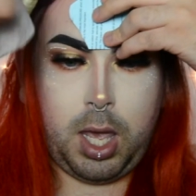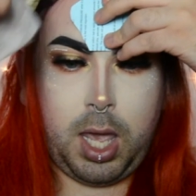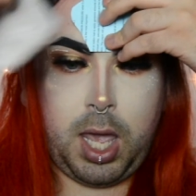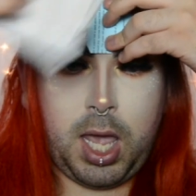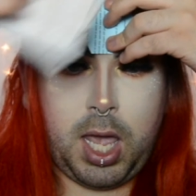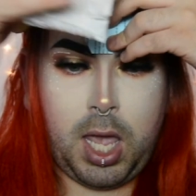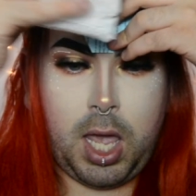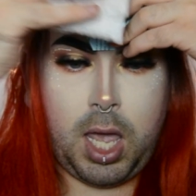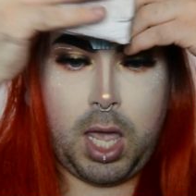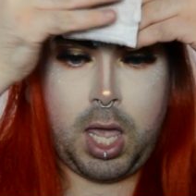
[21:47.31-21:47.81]

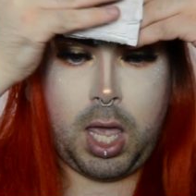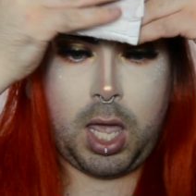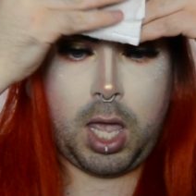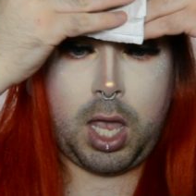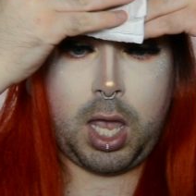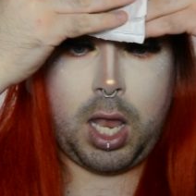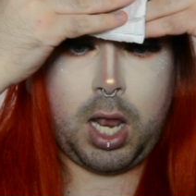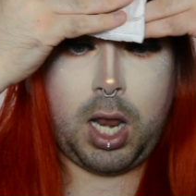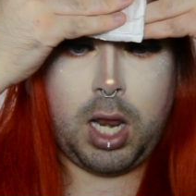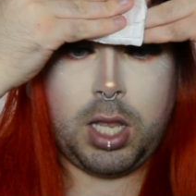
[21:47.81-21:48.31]

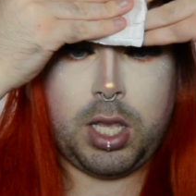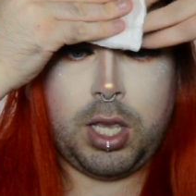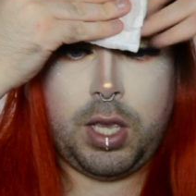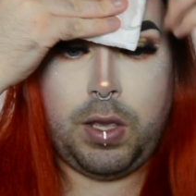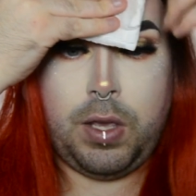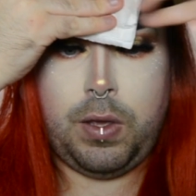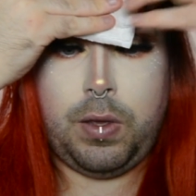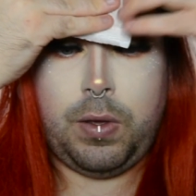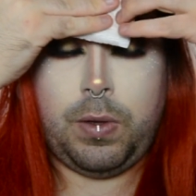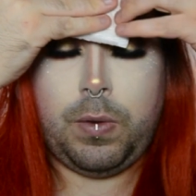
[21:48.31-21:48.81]
and
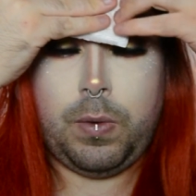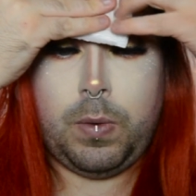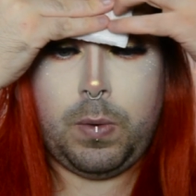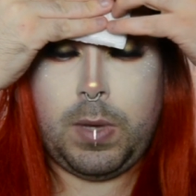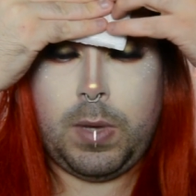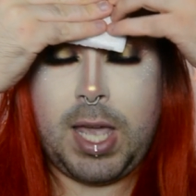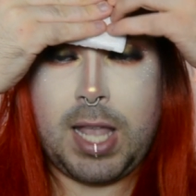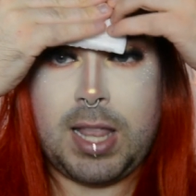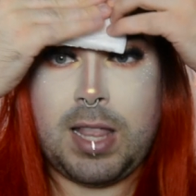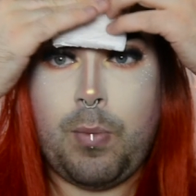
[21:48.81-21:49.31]
you
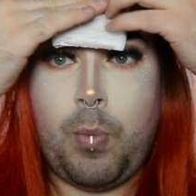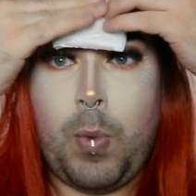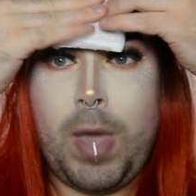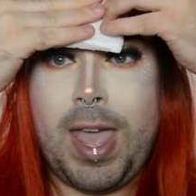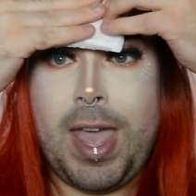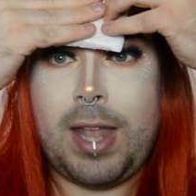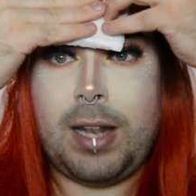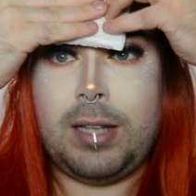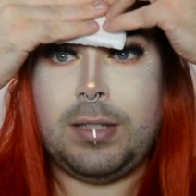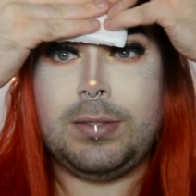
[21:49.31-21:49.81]
get them
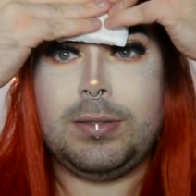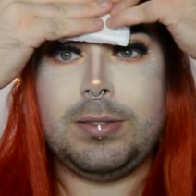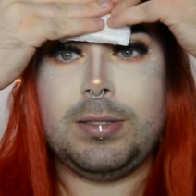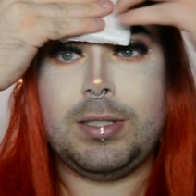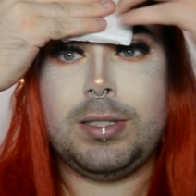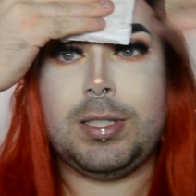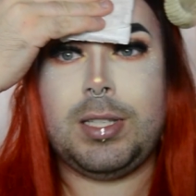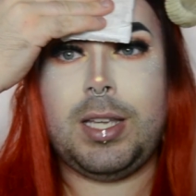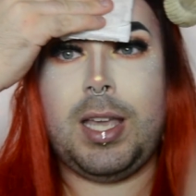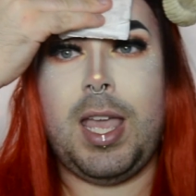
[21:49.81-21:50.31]
wet,
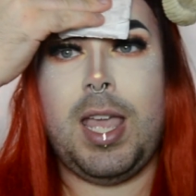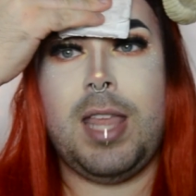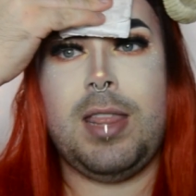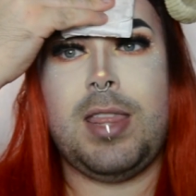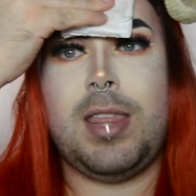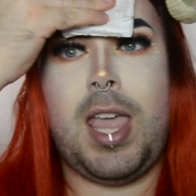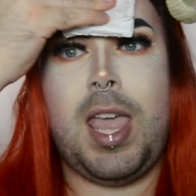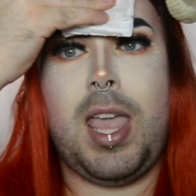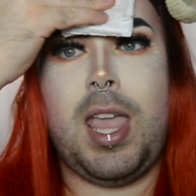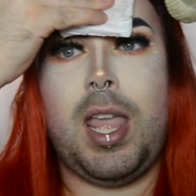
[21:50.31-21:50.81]
and
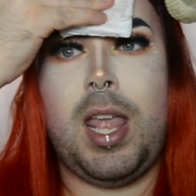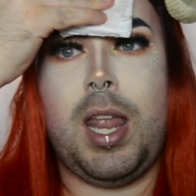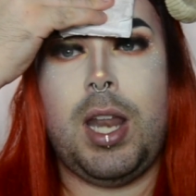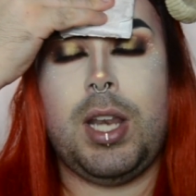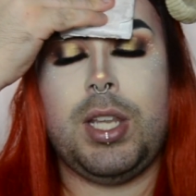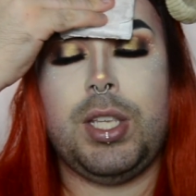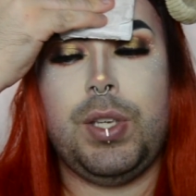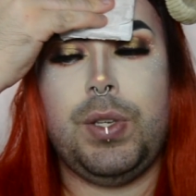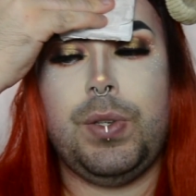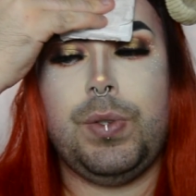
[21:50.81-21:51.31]
then
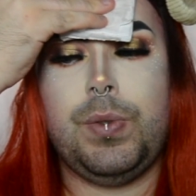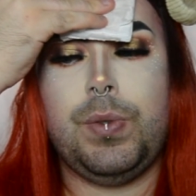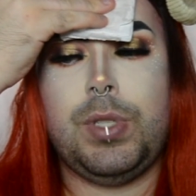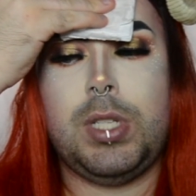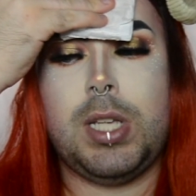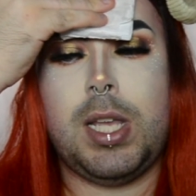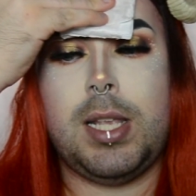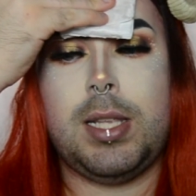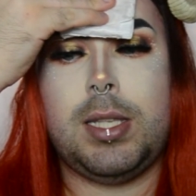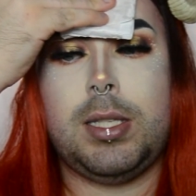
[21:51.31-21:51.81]
you
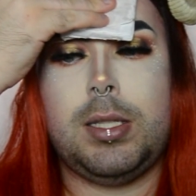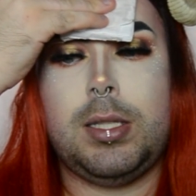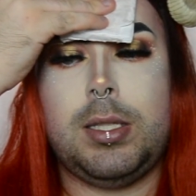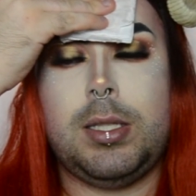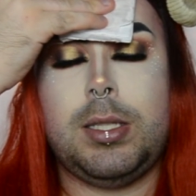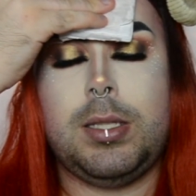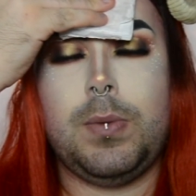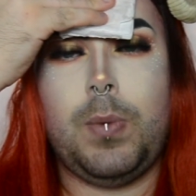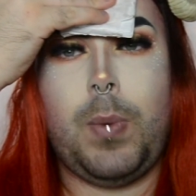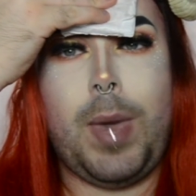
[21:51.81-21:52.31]

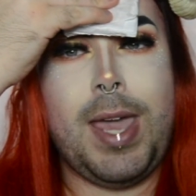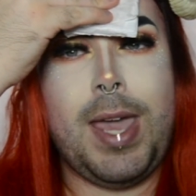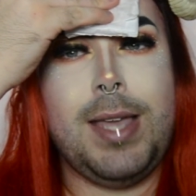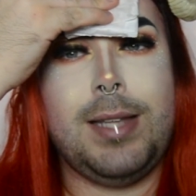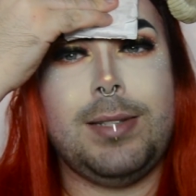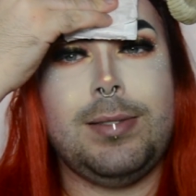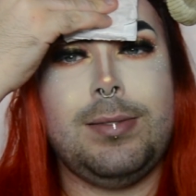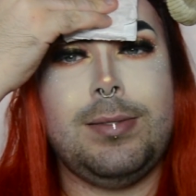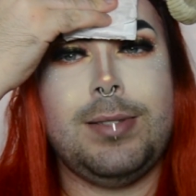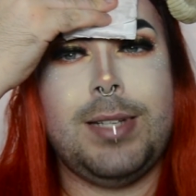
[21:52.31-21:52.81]
just wait
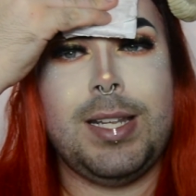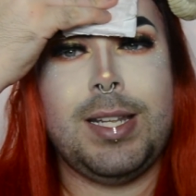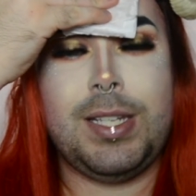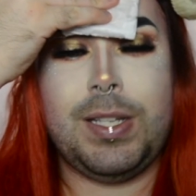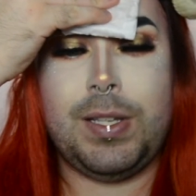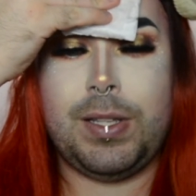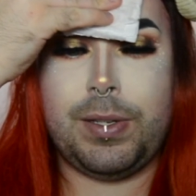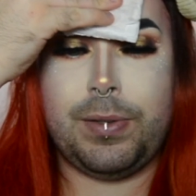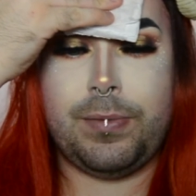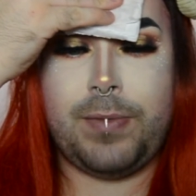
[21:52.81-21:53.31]

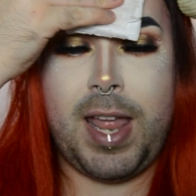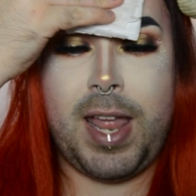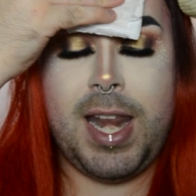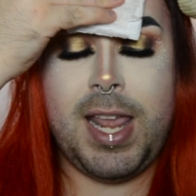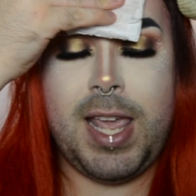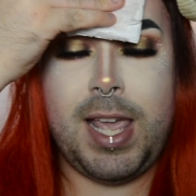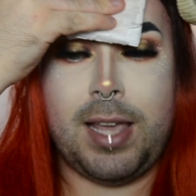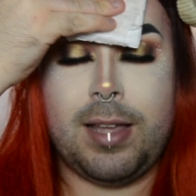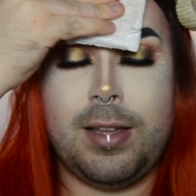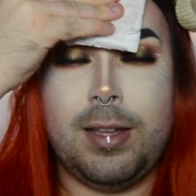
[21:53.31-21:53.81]
until they're
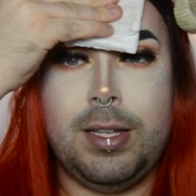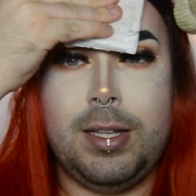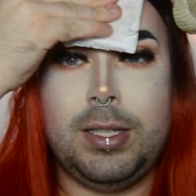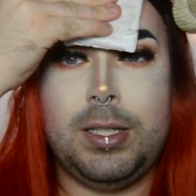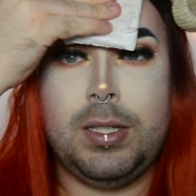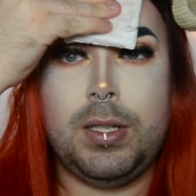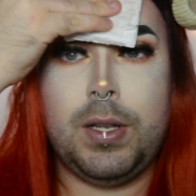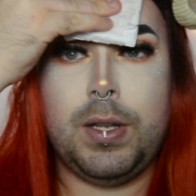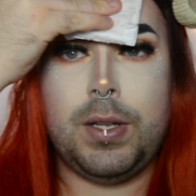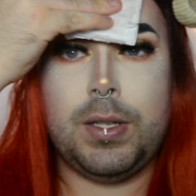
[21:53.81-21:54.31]
ready.
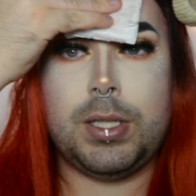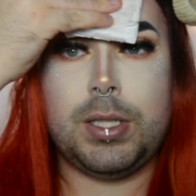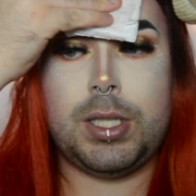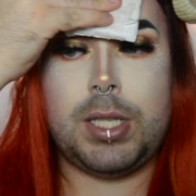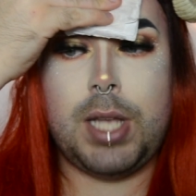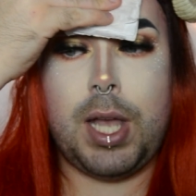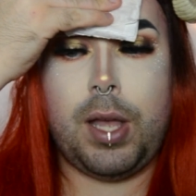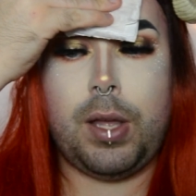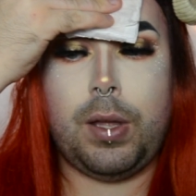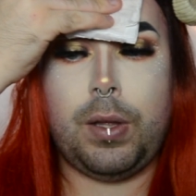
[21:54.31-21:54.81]

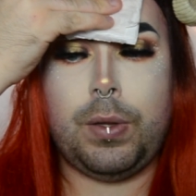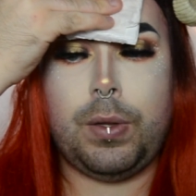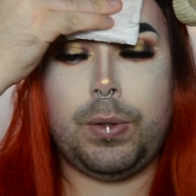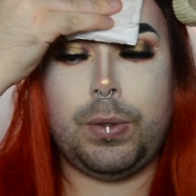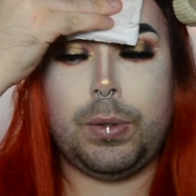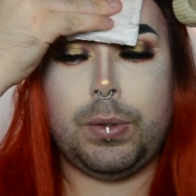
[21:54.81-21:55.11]
So